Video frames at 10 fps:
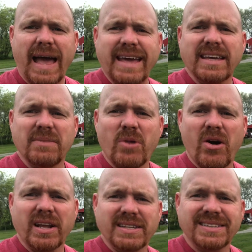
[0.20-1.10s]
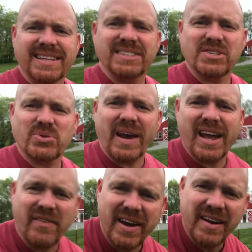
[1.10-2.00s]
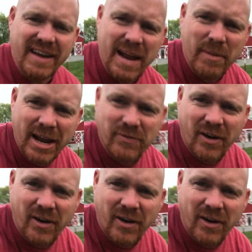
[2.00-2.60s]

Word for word: Hey, good morning. This is Ray over here at Namrack